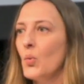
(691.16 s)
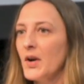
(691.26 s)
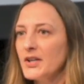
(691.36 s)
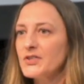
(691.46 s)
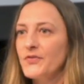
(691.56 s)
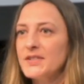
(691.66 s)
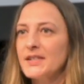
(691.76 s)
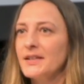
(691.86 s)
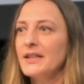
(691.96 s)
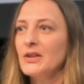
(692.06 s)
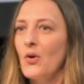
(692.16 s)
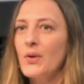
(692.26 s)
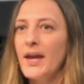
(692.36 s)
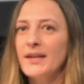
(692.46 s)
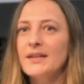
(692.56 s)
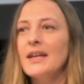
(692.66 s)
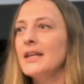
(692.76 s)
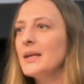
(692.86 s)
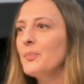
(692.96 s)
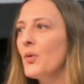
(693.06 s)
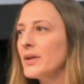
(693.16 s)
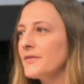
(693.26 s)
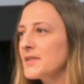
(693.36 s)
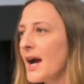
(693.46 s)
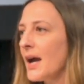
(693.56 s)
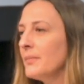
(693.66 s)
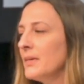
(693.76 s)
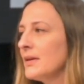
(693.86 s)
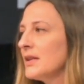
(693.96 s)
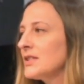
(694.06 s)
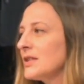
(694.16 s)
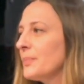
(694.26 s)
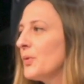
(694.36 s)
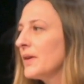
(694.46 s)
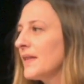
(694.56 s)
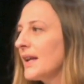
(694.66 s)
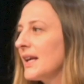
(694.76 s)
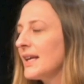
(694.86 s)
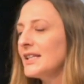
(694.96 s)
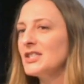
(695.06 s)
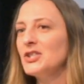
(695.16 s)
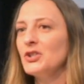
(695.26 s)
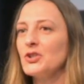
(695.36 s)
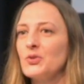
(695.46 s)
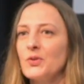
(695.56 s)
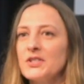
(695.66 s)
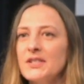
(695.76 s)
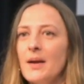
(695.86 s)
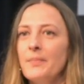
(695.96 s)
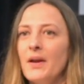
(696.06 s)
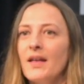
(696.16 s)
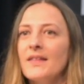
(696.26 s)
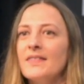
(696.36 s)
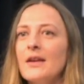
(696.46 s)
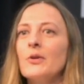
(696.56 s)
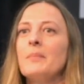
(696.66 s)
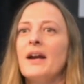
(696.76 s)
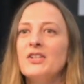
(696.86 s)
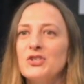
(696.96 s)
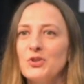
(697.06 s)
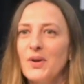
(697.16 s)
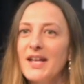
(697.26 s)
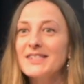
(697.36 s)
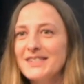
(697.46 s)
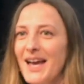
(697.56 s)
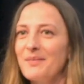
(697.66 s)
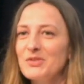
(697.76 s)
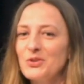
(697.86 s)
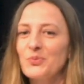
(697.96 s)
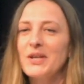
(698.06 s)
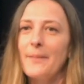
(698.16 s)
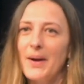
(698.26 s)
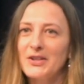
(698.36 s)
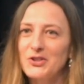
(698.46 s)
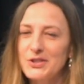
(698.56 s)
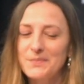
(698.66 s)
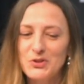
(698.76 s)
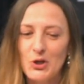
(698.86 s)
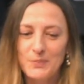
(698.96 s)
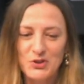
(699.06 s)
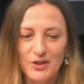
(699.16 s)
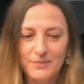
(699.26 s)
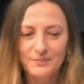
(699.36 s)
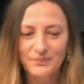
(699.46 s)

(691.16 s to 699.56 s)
where it's physically located at any point of time, to the point that it gets to your doorstep, and then they remind you it's time to re-up on your subscription.